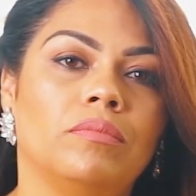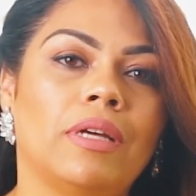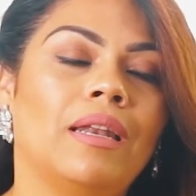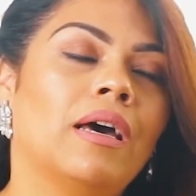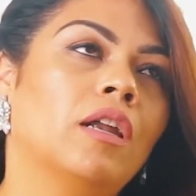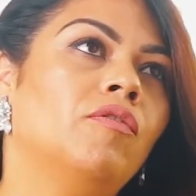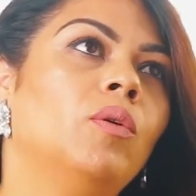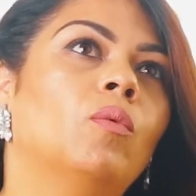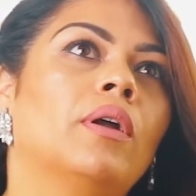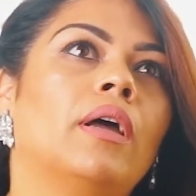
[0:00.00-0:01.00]
And not
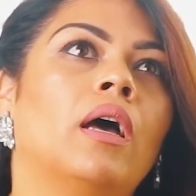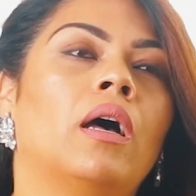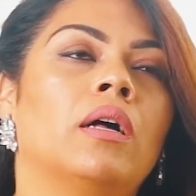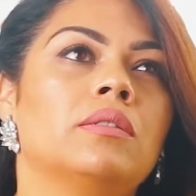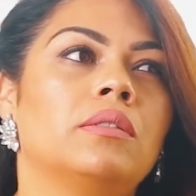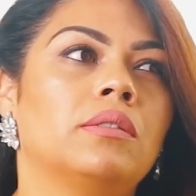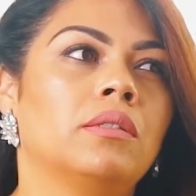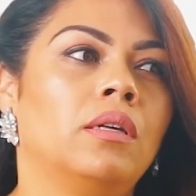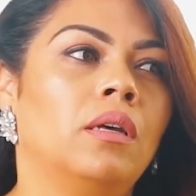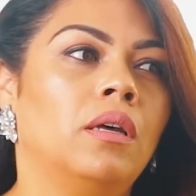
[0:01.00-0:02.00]
everyone has
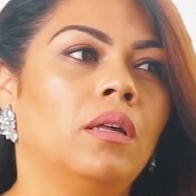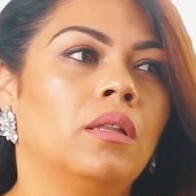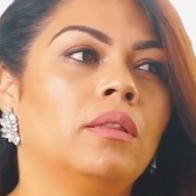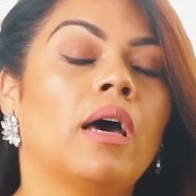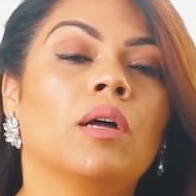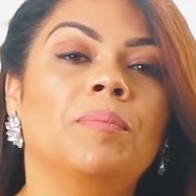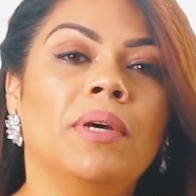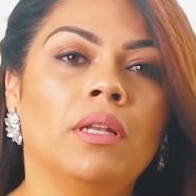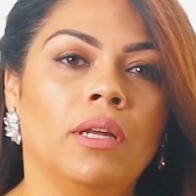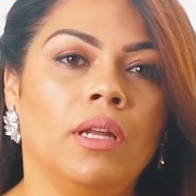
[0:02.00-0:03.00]
that
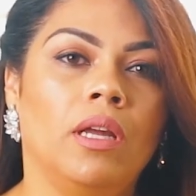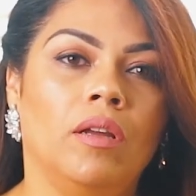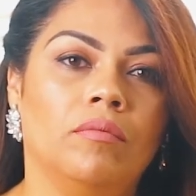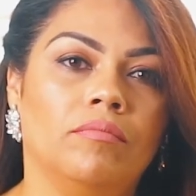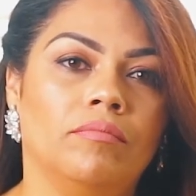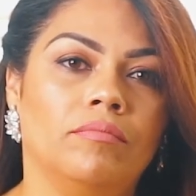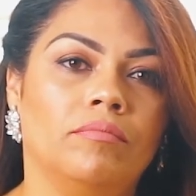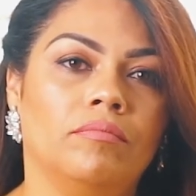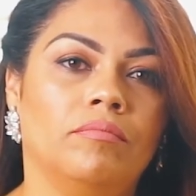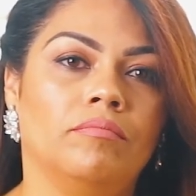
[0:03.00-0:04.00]
ability.
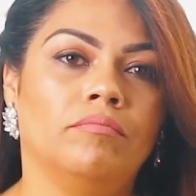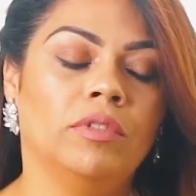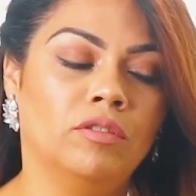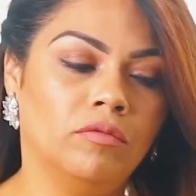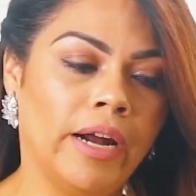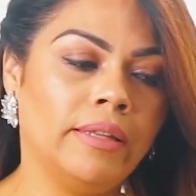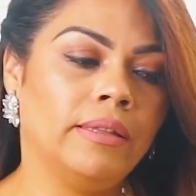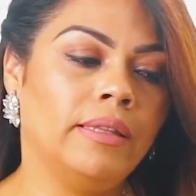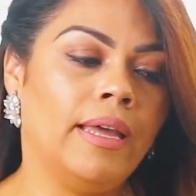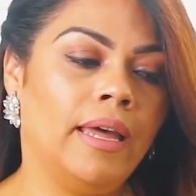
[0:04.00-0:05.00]
But right
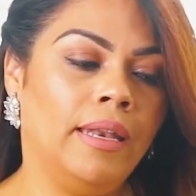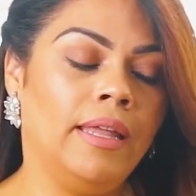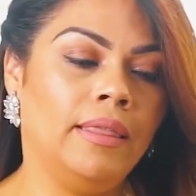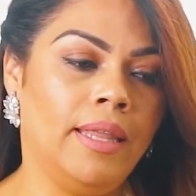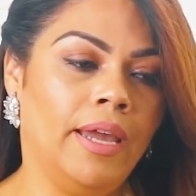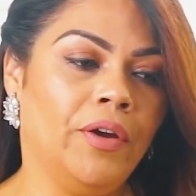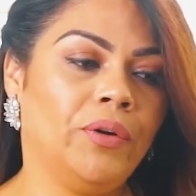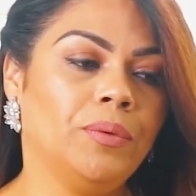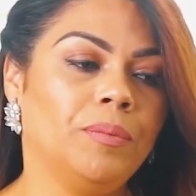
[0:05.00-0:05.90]
then and there,